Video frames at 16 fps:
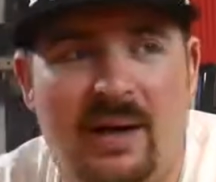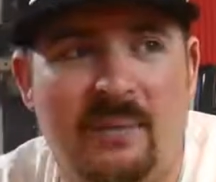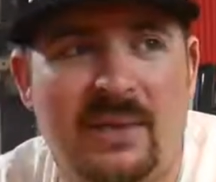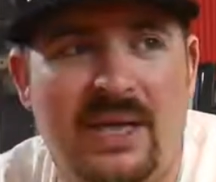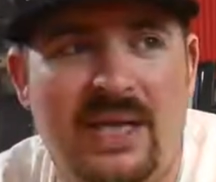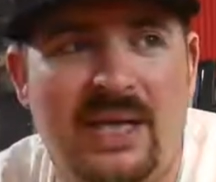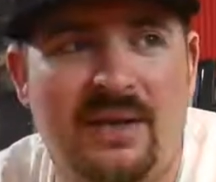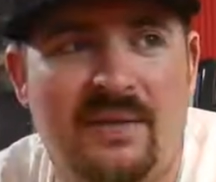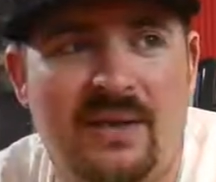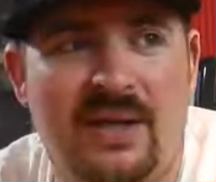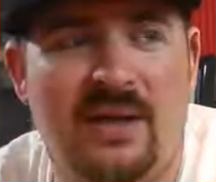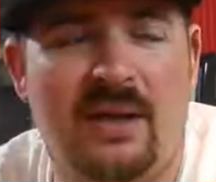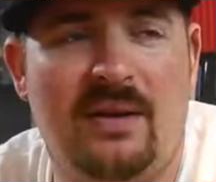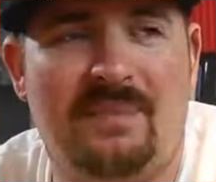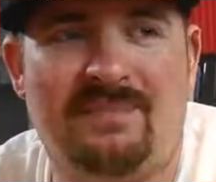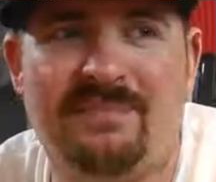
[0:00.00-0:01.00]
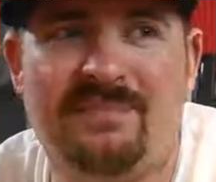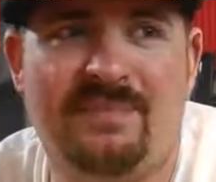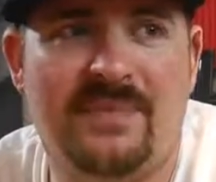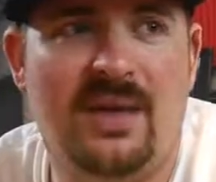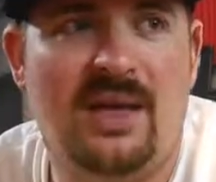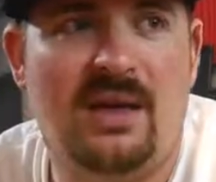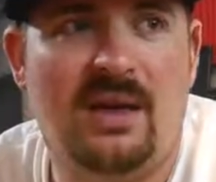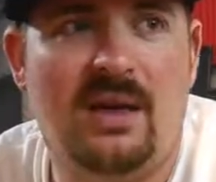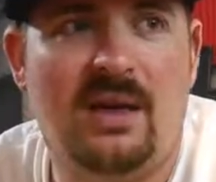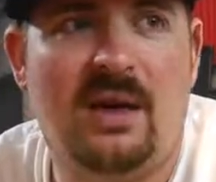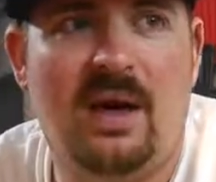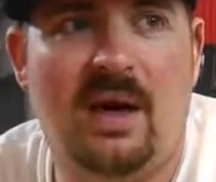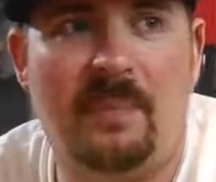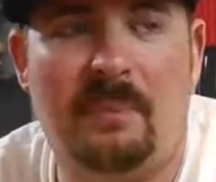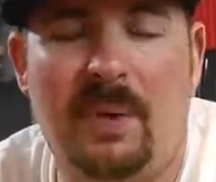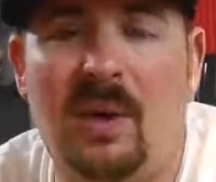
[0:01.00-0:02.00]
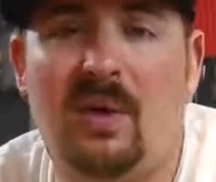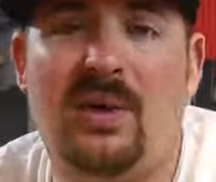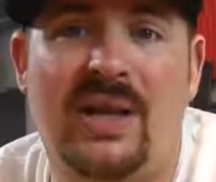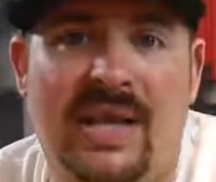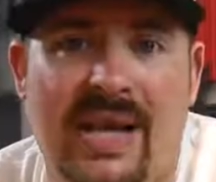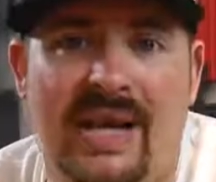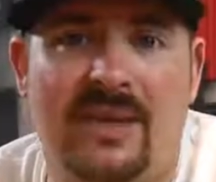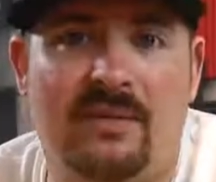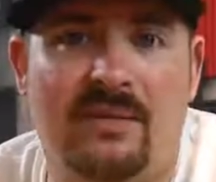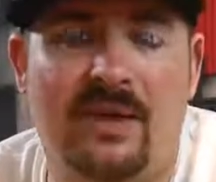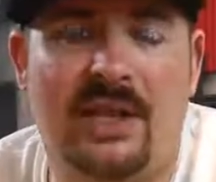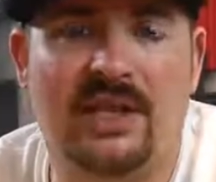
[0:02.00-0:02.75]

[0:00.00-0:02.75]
I'm going to give it about an 8.